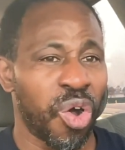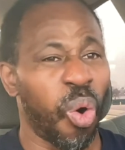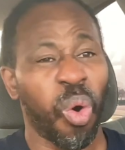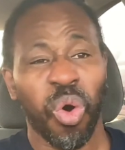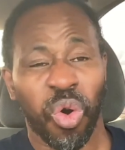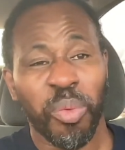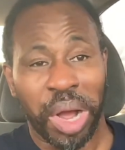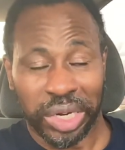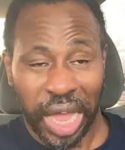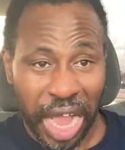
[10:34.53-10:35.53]
or on
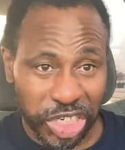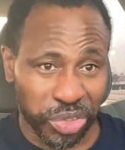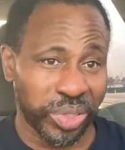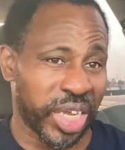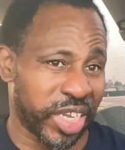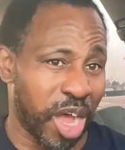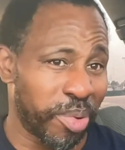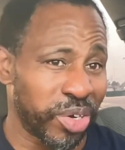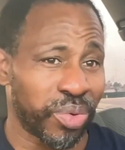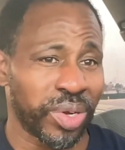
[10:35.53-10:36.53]
my live stream like y'all
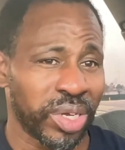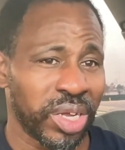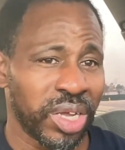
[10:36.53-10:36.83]
been doing,